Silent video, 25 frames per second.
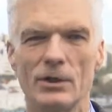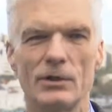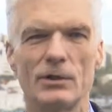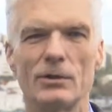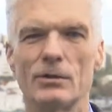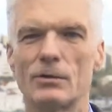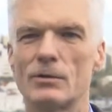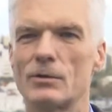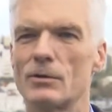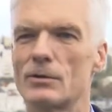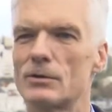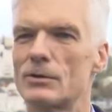
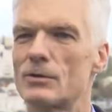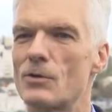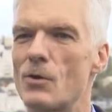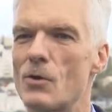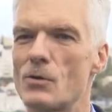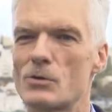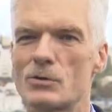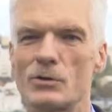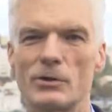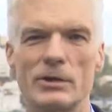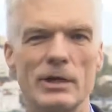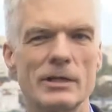you could
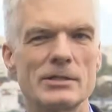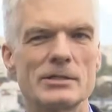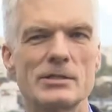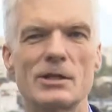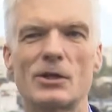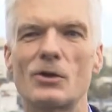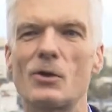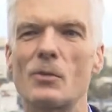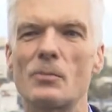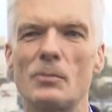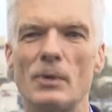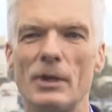go to an
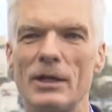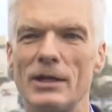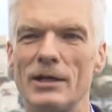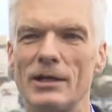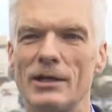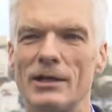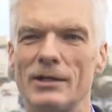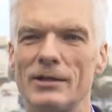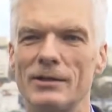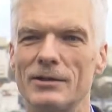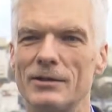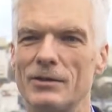
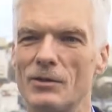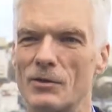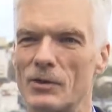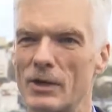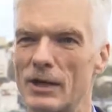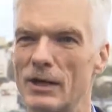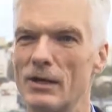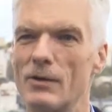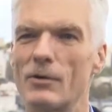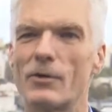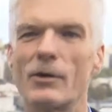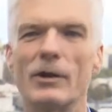encyclopedia, you
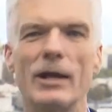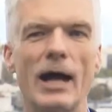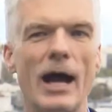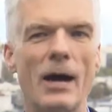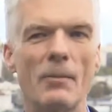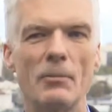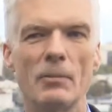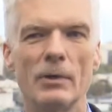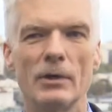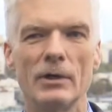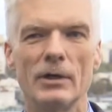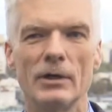can look it
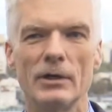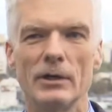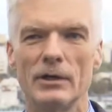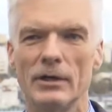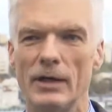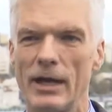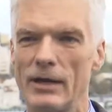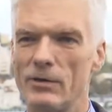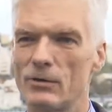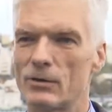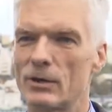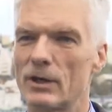up,
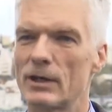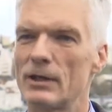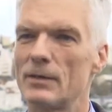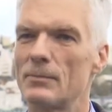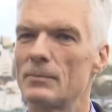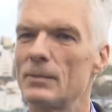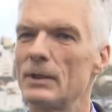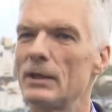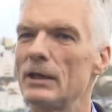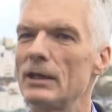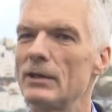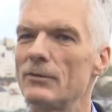and you can
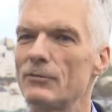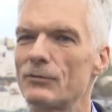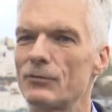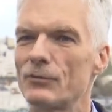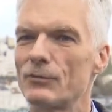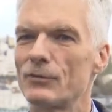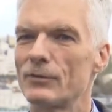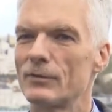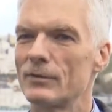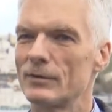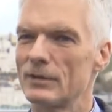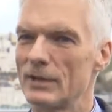
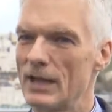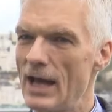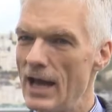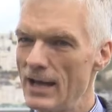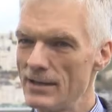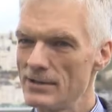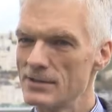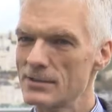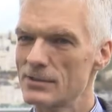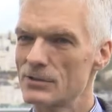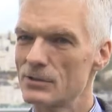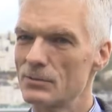believe the
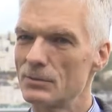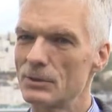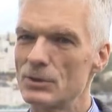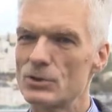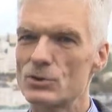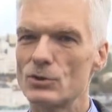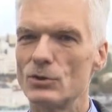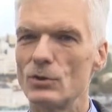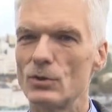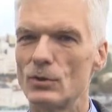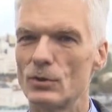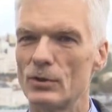answer to be
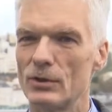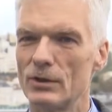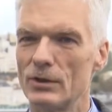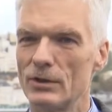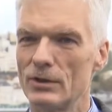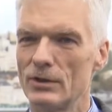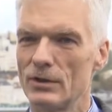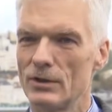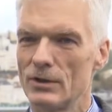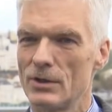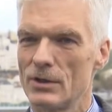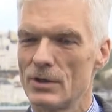true.
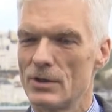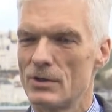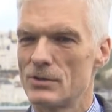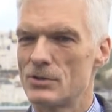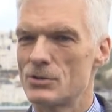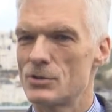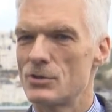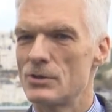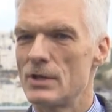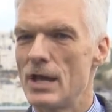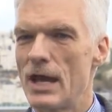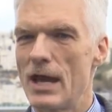
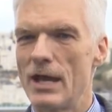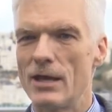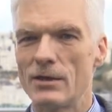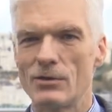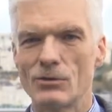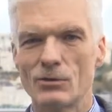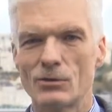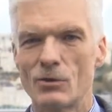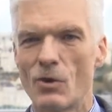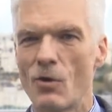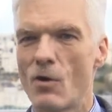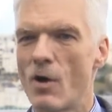Today,
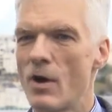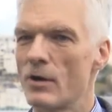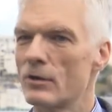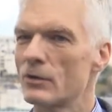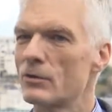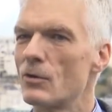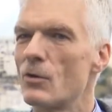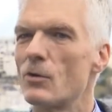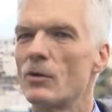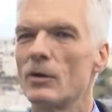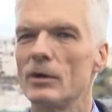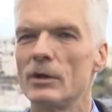you go
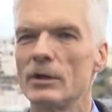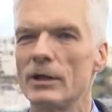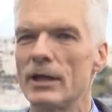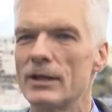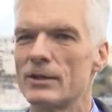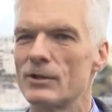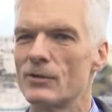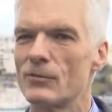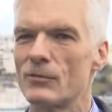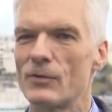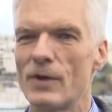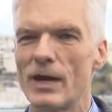on Google
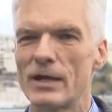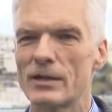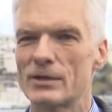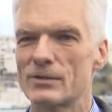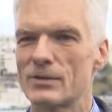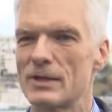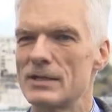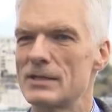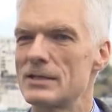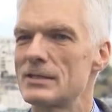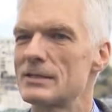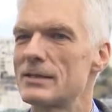and you find
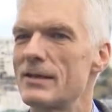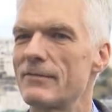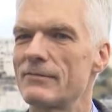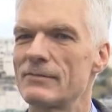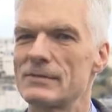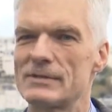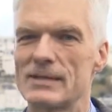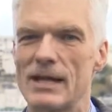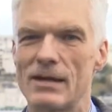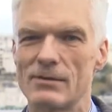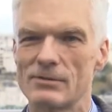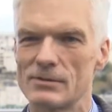
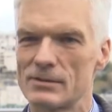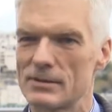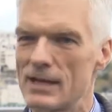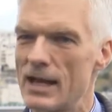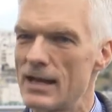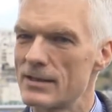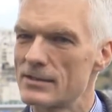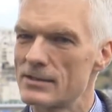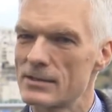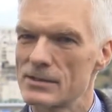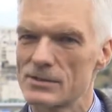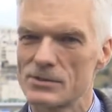27,000
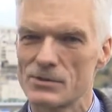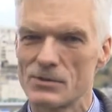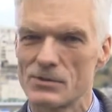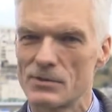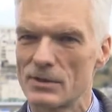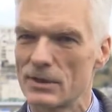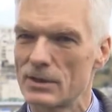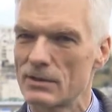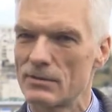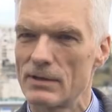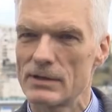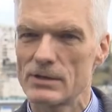answers to
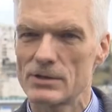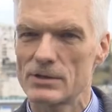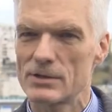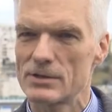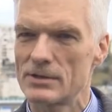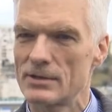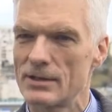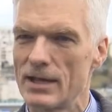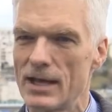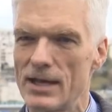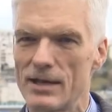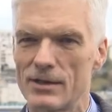your
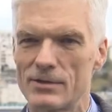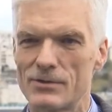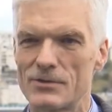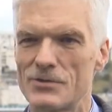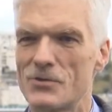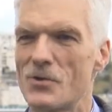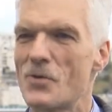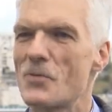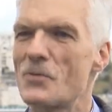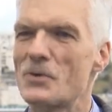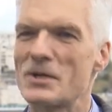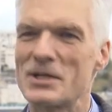question, and
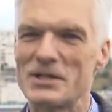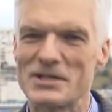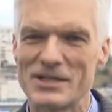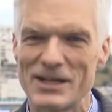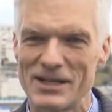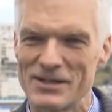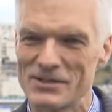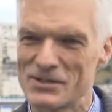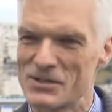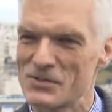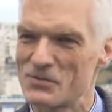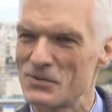nobody
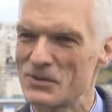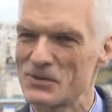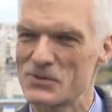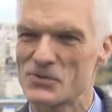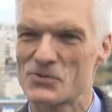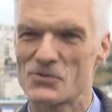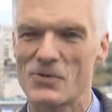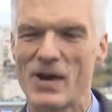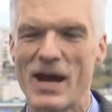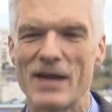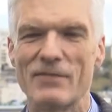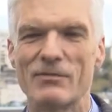tells you
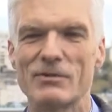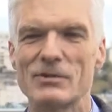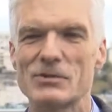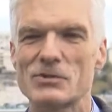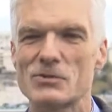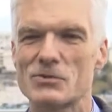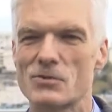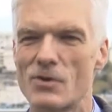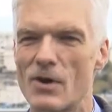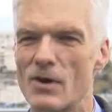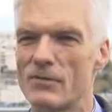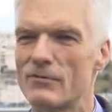what's right,
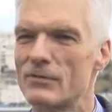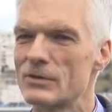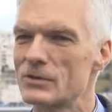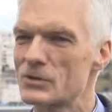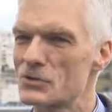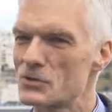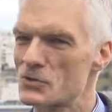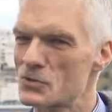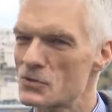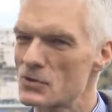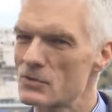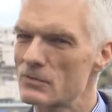what's wrong,
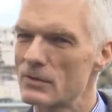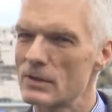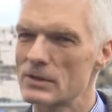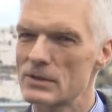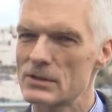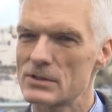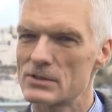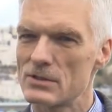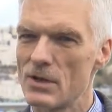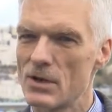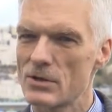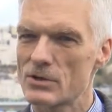what's true,
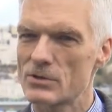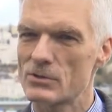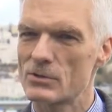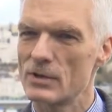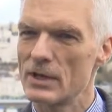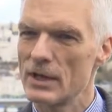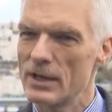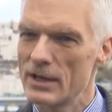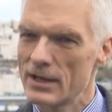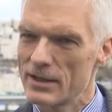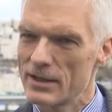what's not true.